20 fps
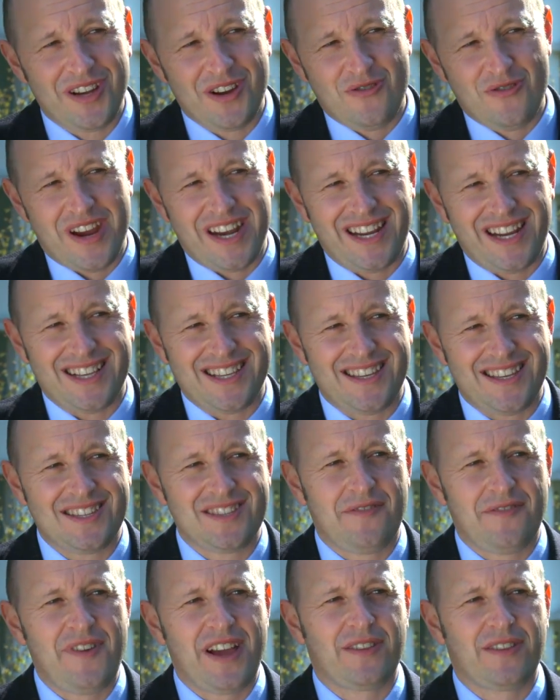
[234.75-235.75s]
ingredients is
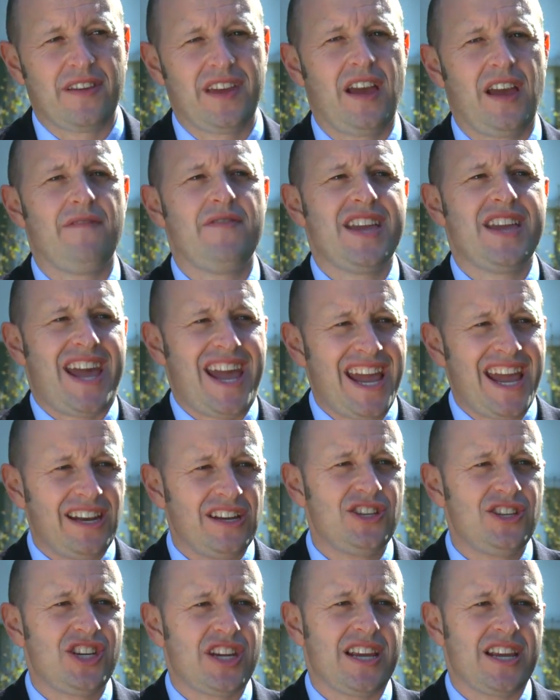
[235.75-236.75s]
the fact they have the
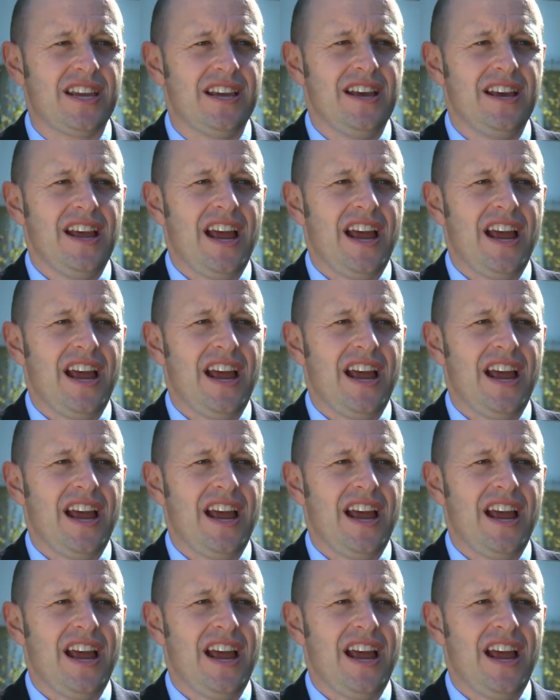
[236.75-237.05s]
energy